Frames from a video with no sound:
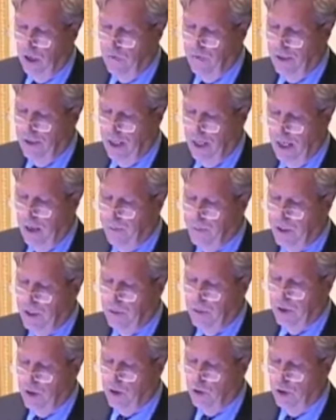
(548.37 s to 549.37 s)
The
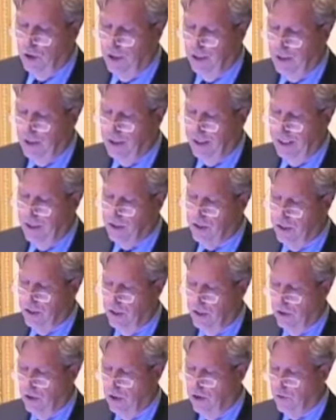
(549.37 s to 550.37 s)
Optium acrylic tested
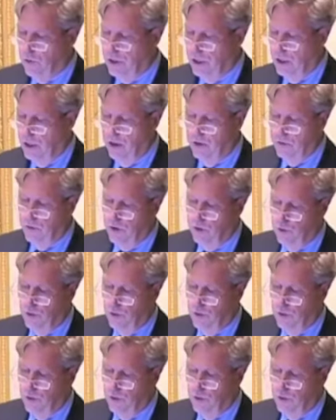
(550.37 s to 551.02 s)
in the 300